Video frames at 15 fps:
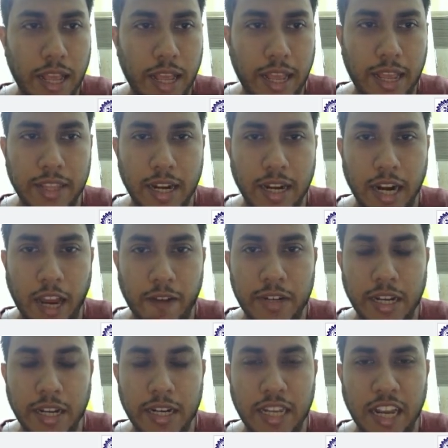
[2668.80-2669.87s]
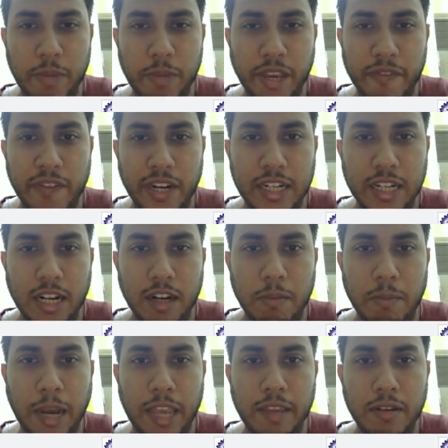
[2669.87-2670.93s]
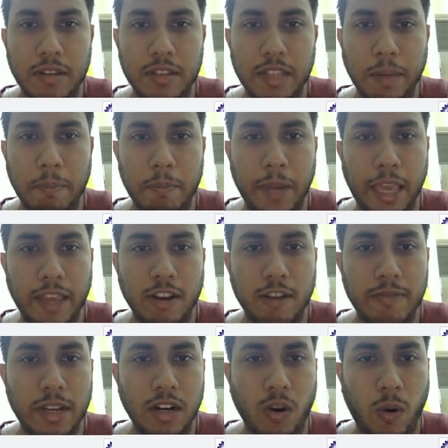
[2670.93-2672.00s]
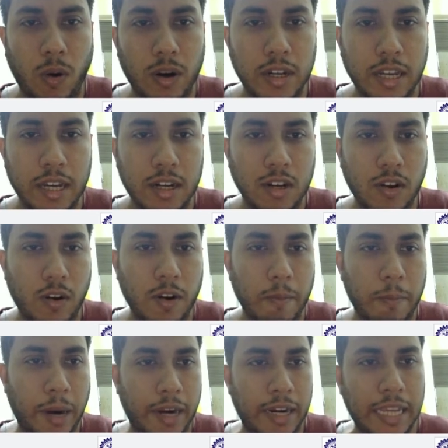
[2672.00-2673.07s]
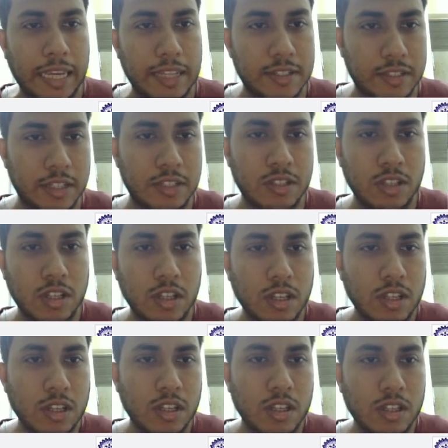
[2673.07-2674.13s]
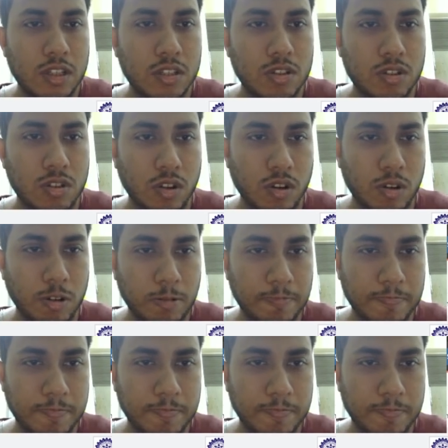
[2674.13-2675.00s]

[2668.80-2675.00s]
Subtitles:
and the laughter can be affected by the playing of an organ or burning incense. So,